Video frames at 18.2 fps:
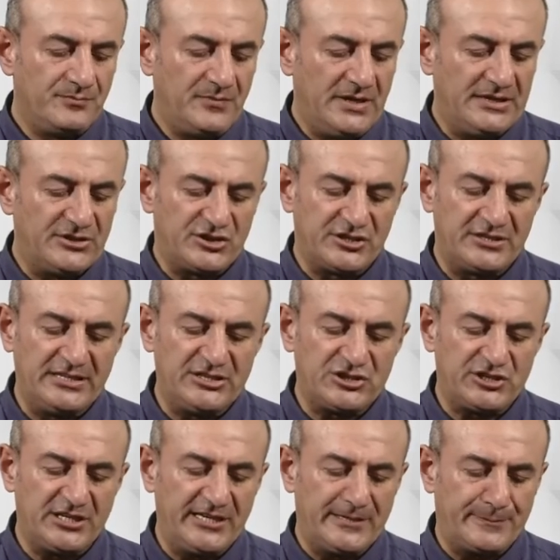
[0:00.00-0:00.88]

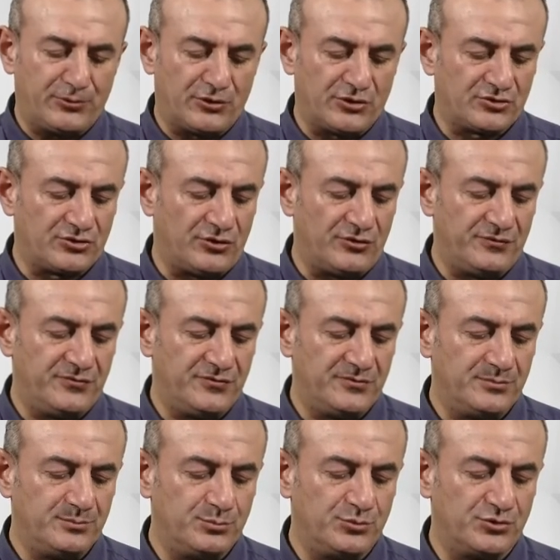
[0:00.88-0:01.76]
International Airport of
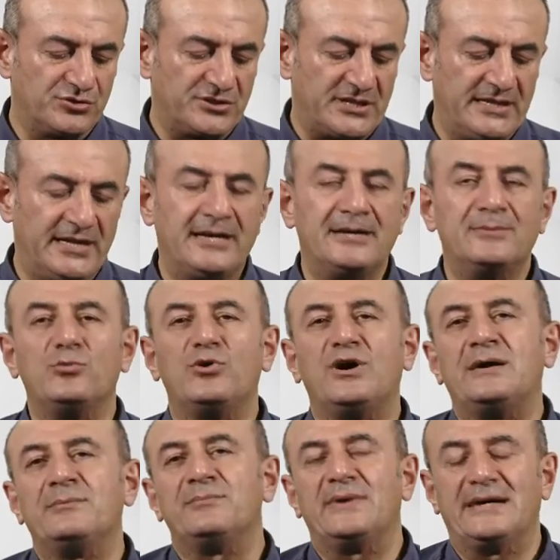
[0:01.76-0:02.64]
Murtala
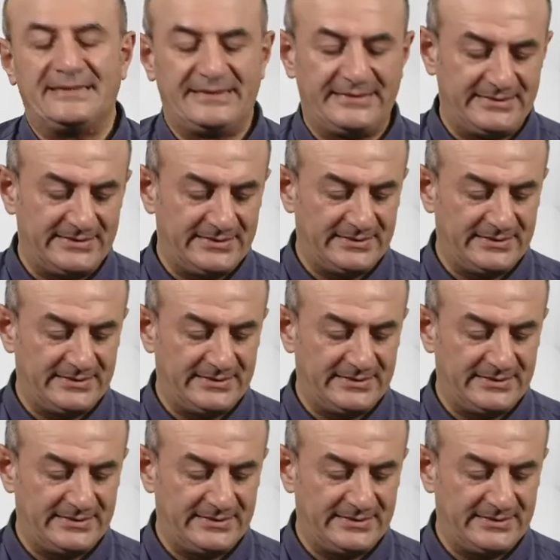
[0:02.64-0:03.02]
Muhammad